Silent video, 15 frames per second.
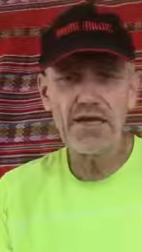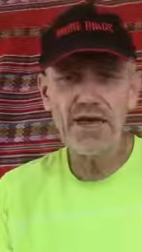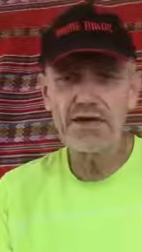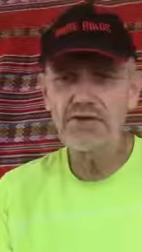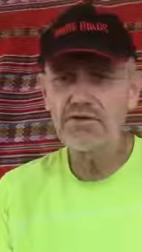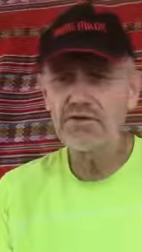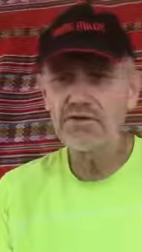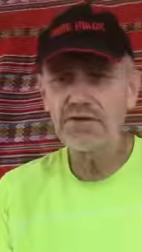I
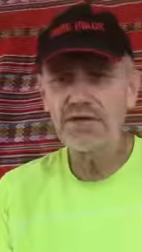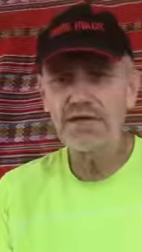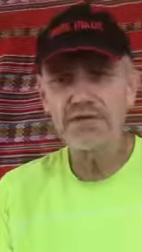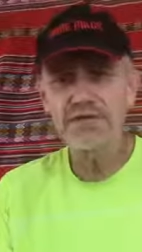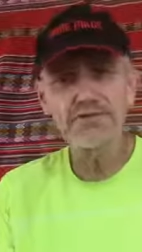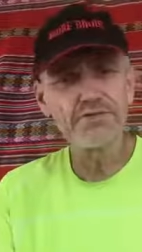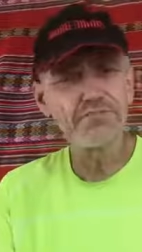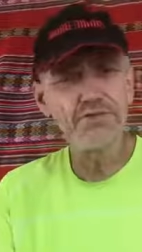don't know when I'll
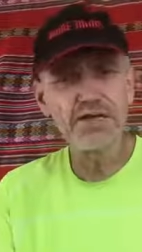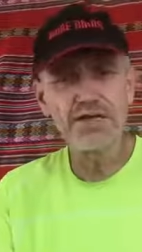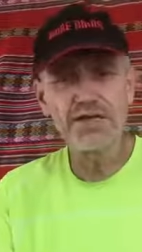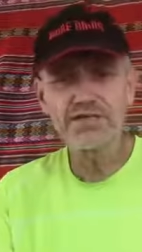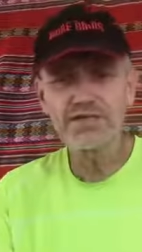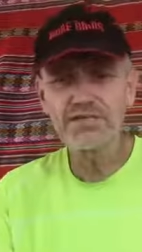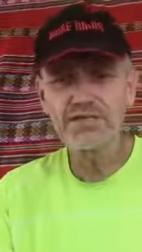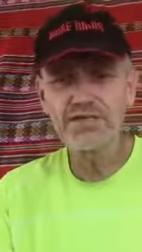do my
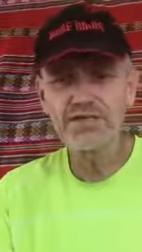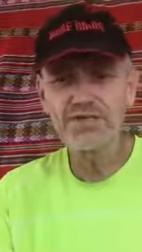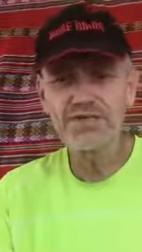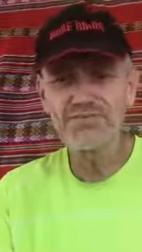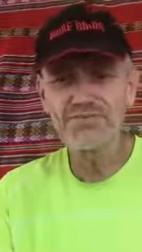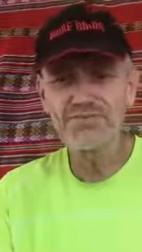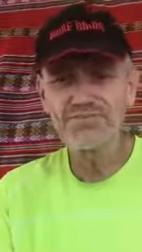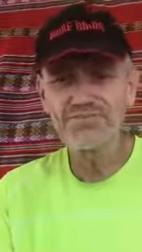next uh,
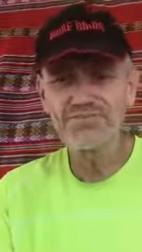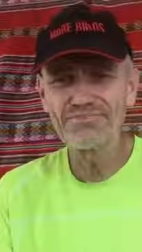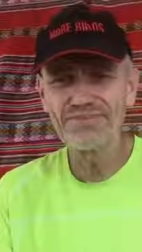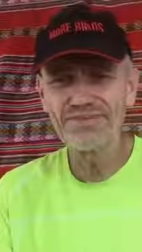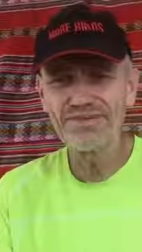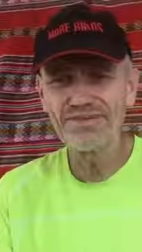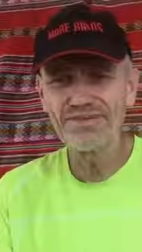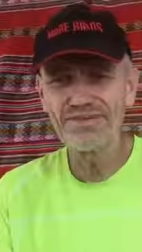
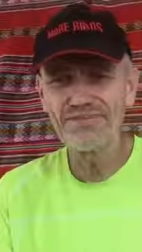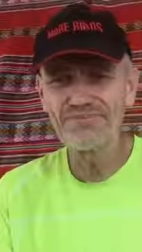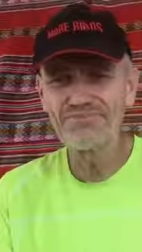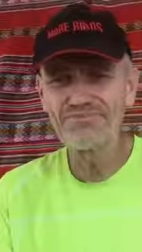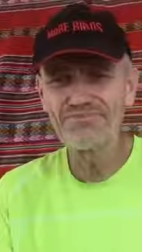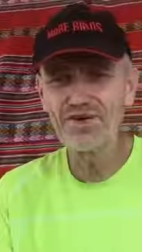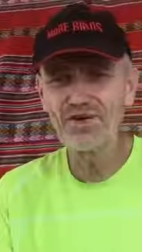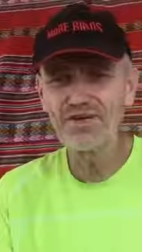uh,
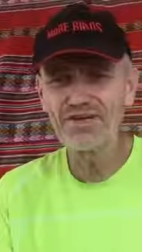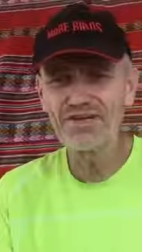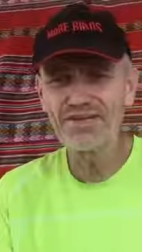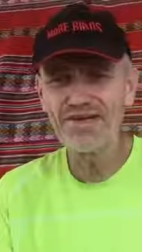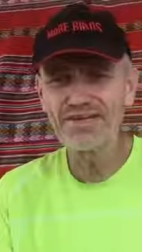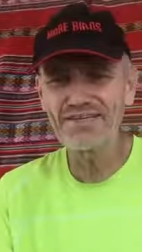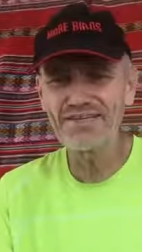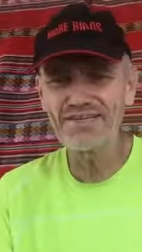vlog
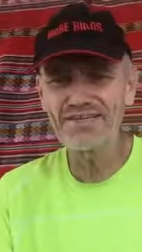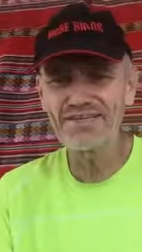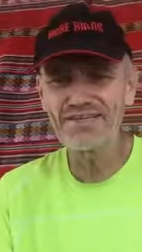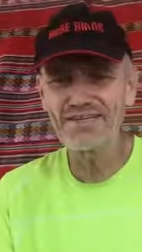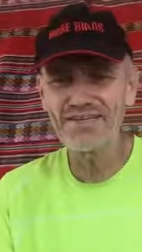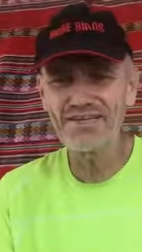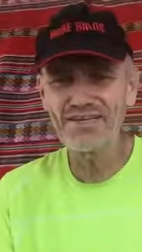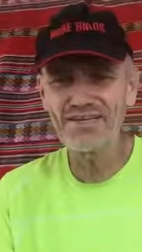like
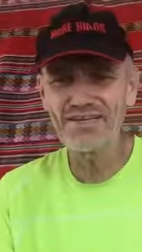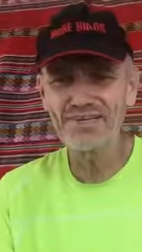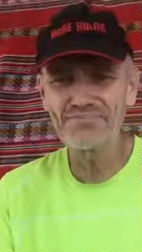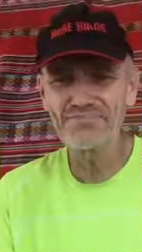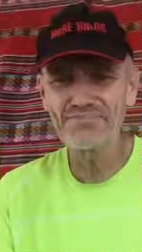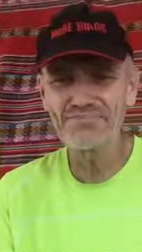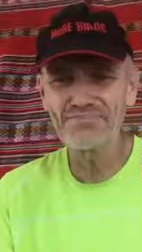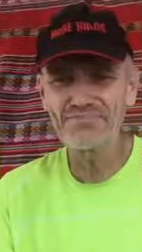this. Um,
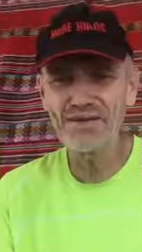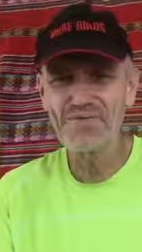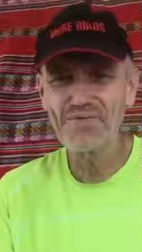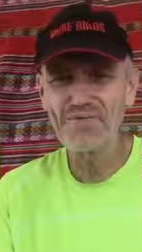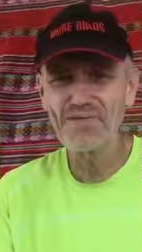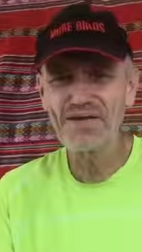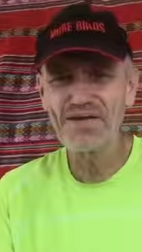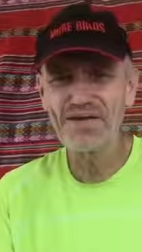maybe
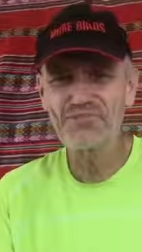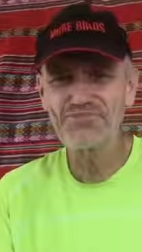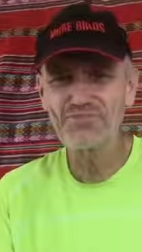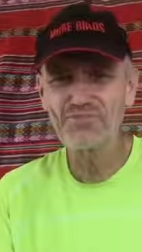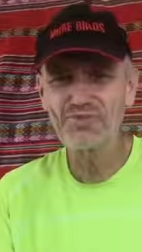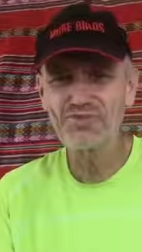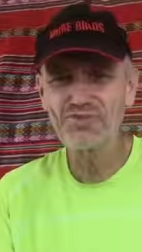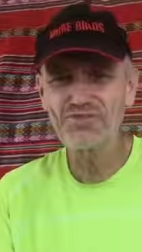when I have some
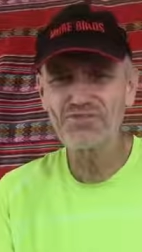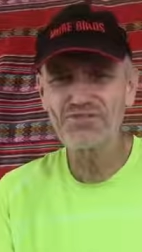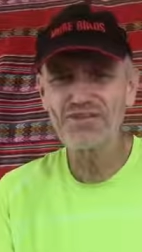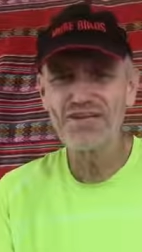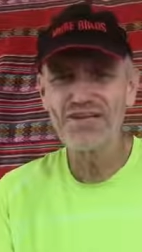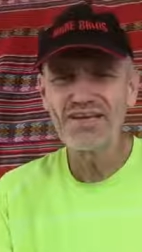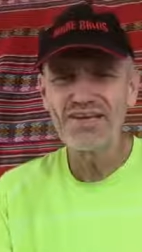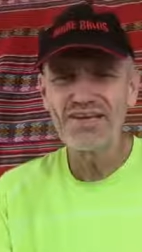more news.
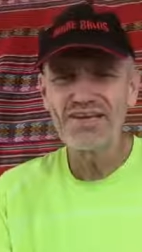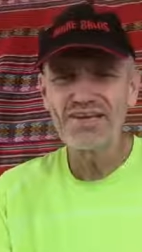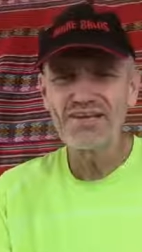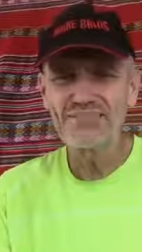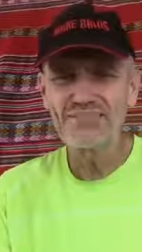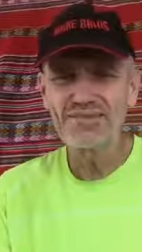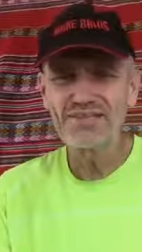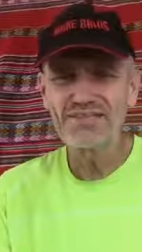
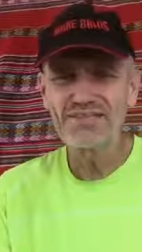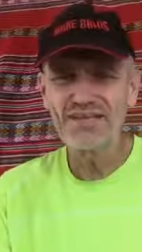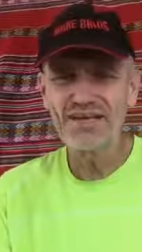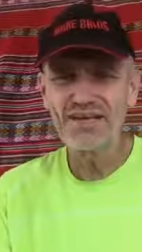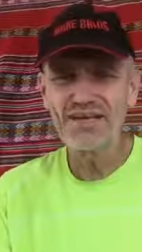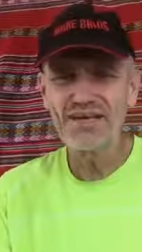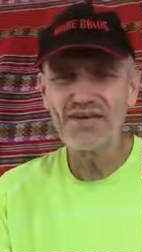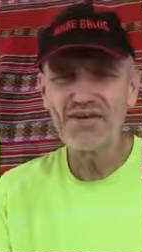But
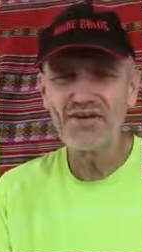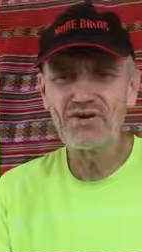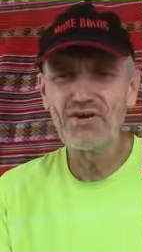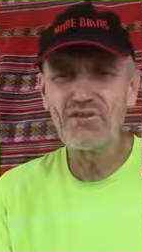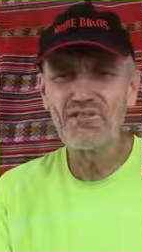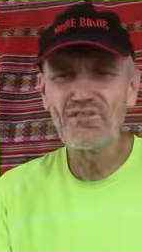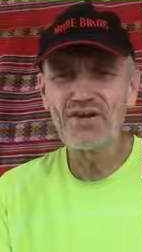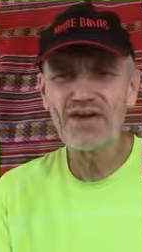uh,
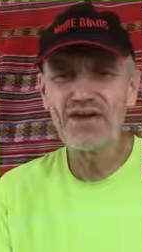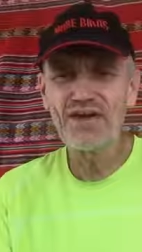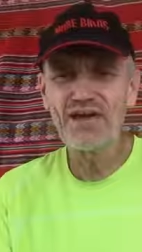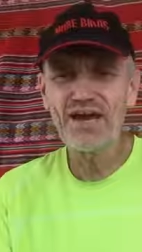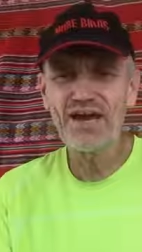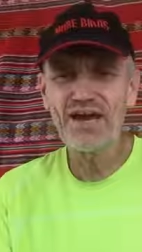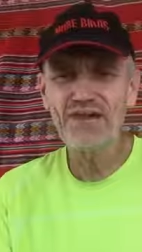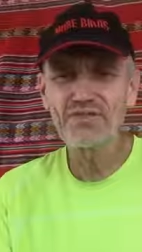hopefully,
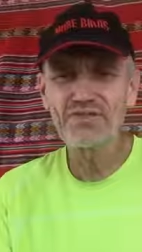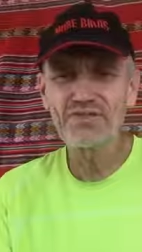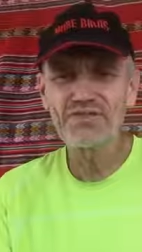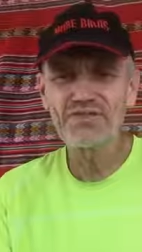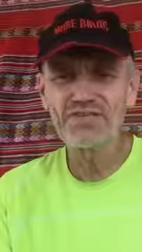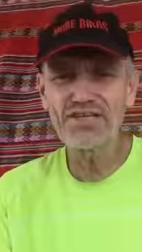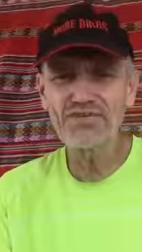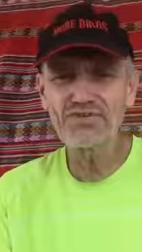I will
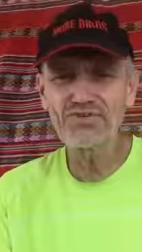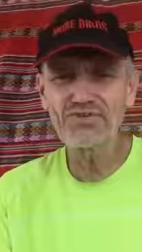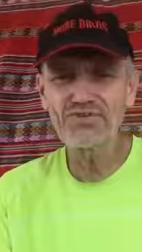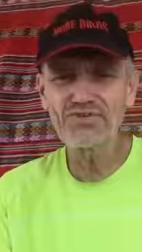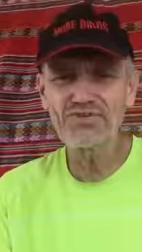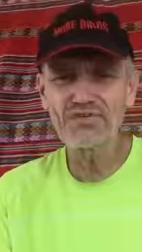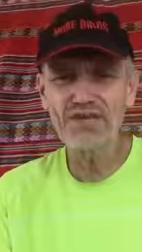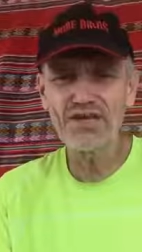see you
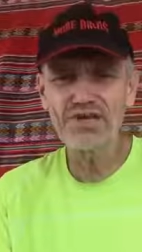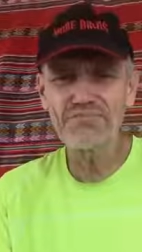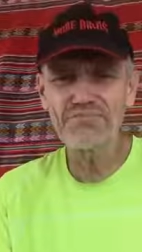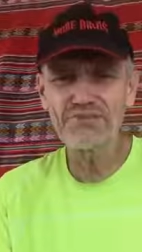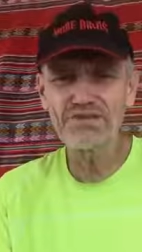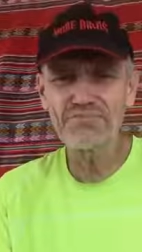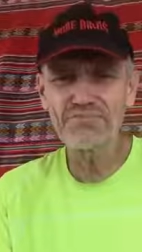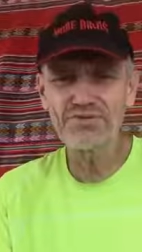soon enough
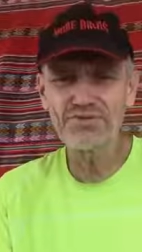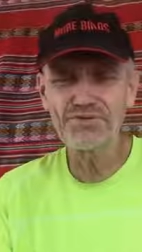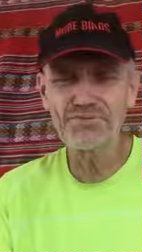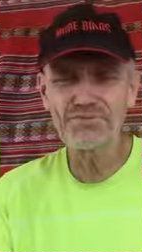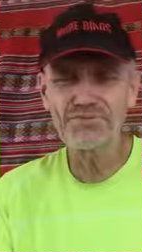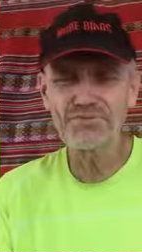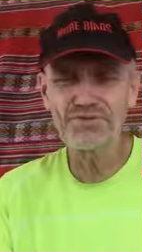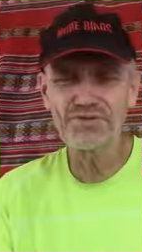here in Peru
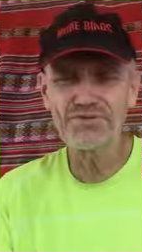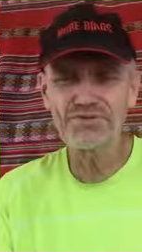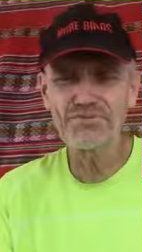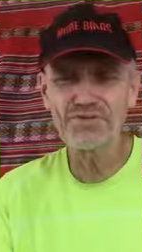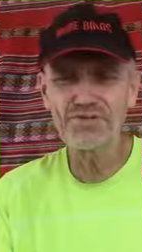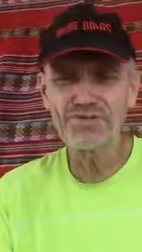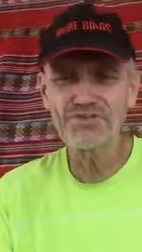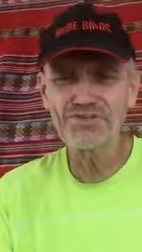on
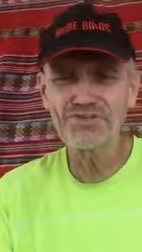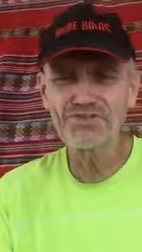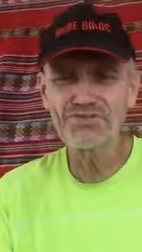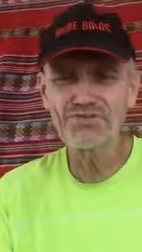one of our